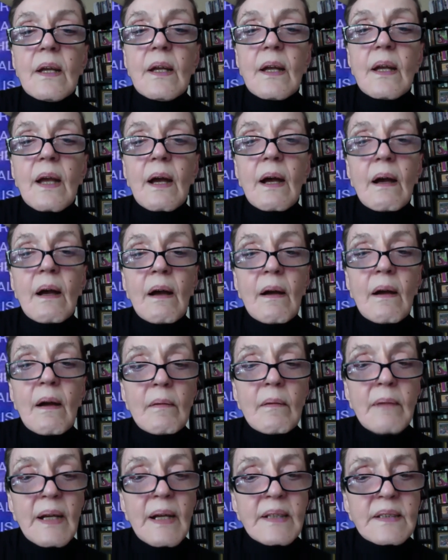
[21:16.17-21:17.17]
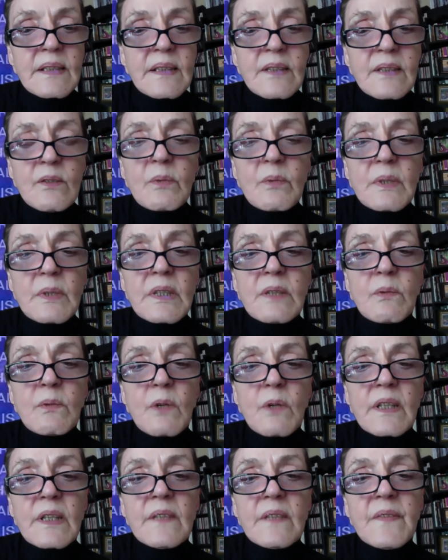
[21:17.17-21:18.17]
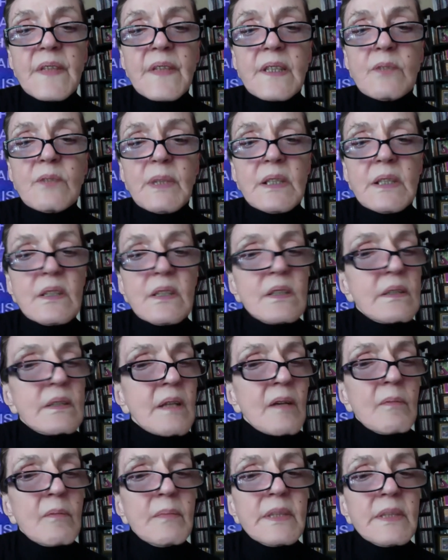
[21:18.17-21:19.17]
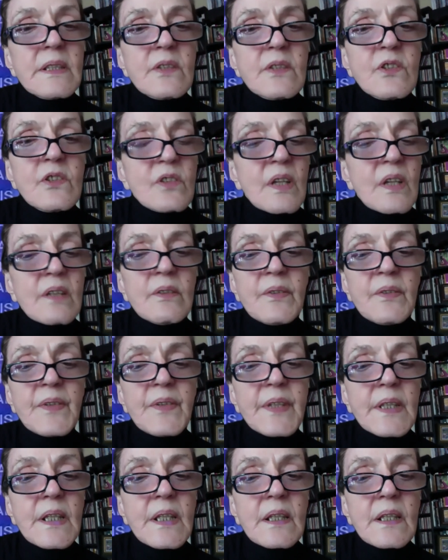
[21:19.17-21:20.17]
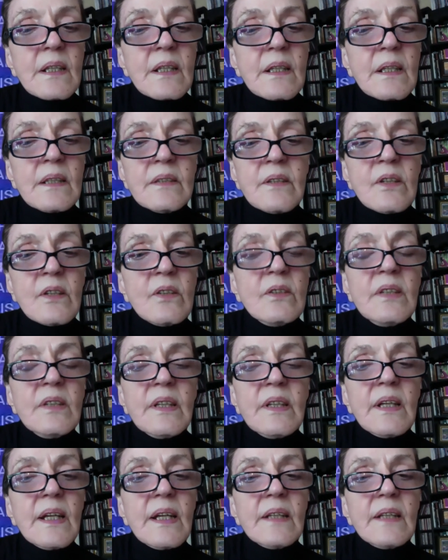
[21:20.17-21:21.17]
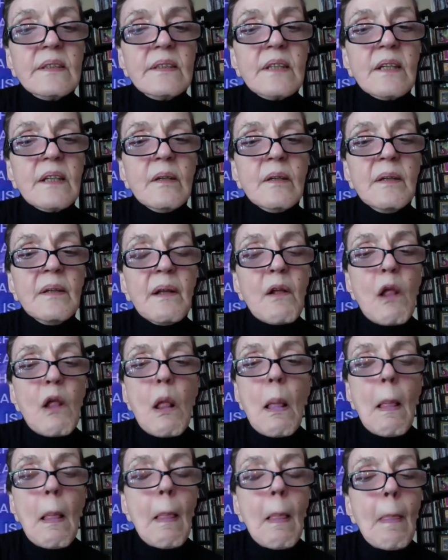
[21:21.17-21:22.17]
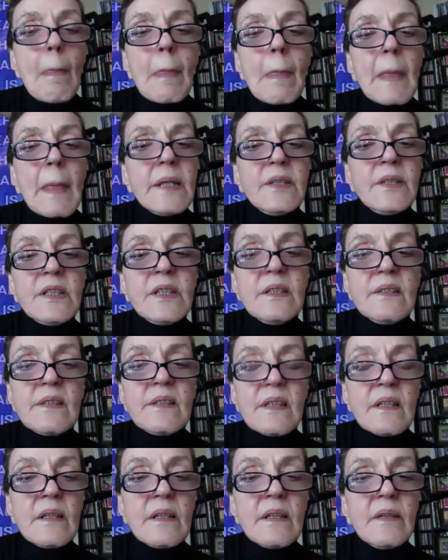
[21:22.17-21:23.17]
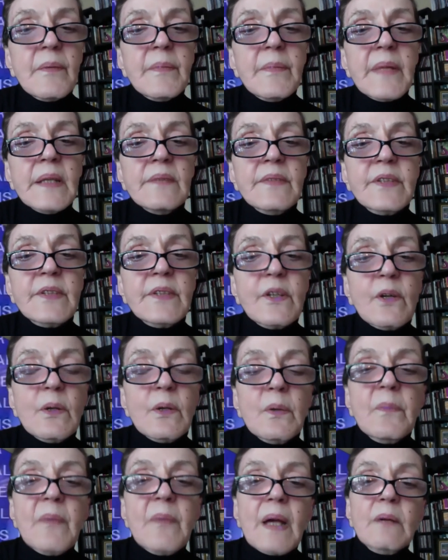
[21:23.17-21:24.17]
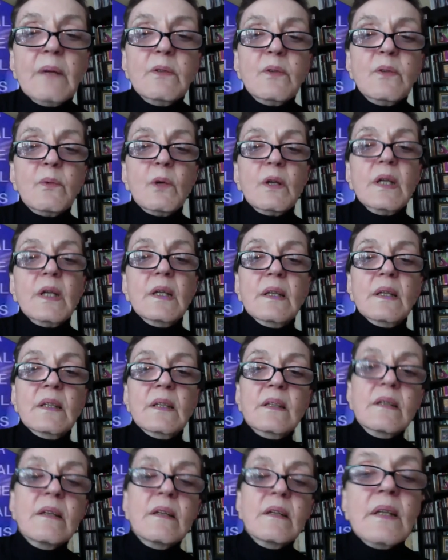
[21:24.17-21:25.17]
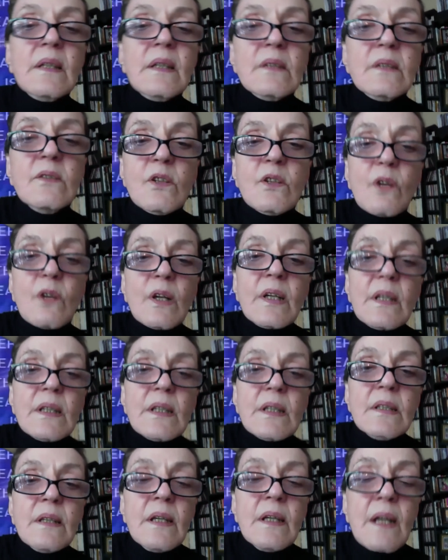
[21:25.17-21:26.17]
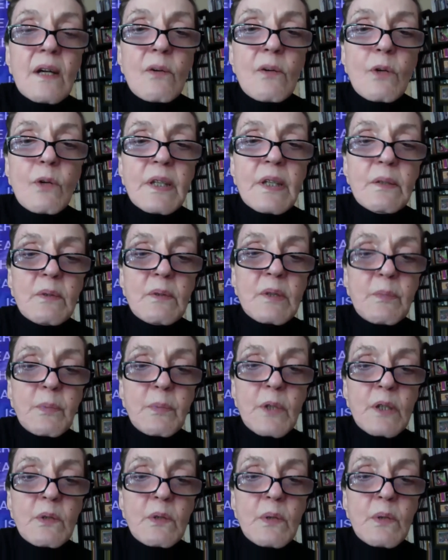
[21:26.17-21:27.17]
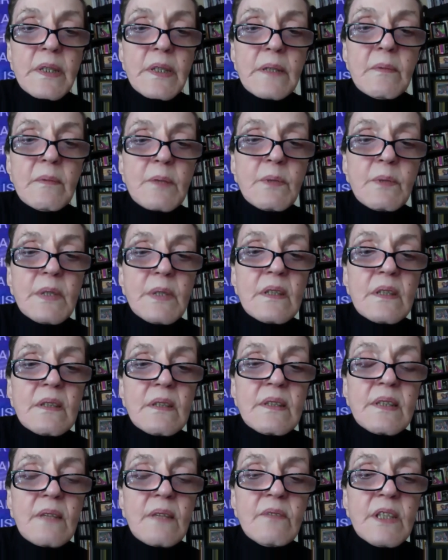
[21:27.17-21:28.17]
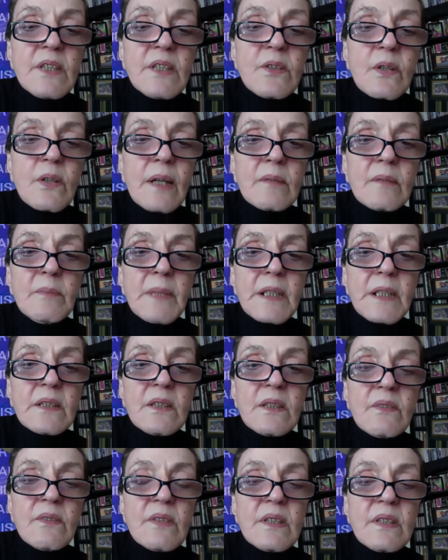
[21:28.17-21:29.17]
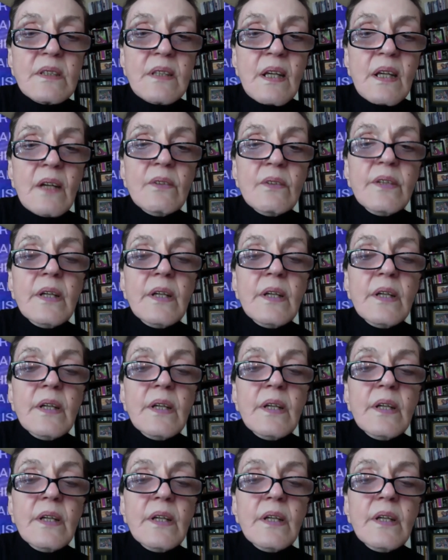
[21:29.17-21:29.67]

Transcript: I didn't really work on this piece that much, I don't think, at ETC. And so I was working in New York and working with Brooke Williams. We did a 7-track mix of the sound.